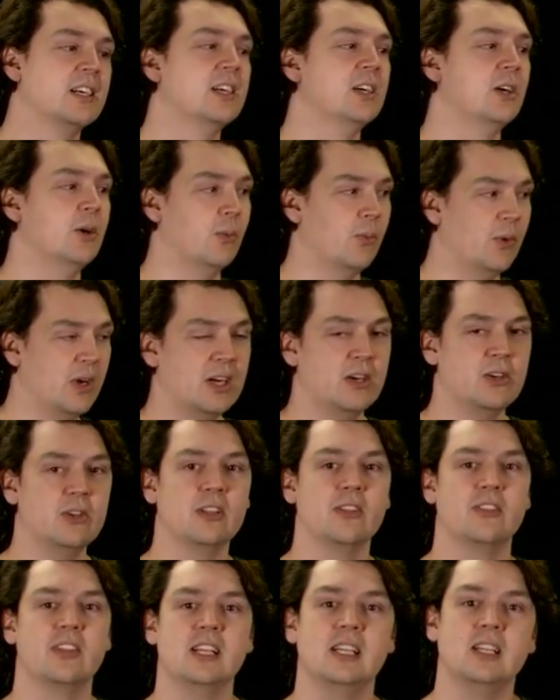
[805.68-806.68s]
Well,
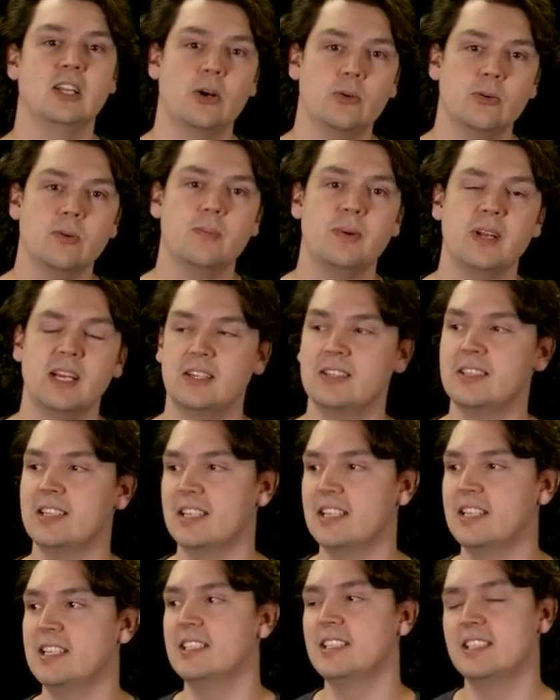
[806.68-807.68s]
the lower bound
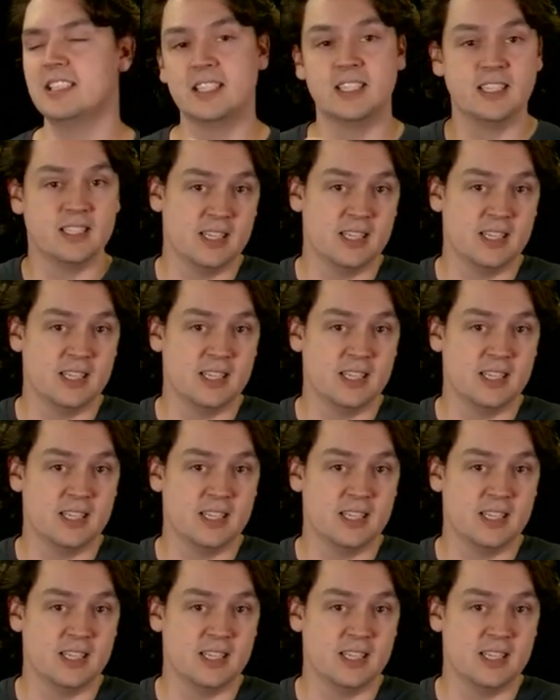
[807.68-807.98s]
is,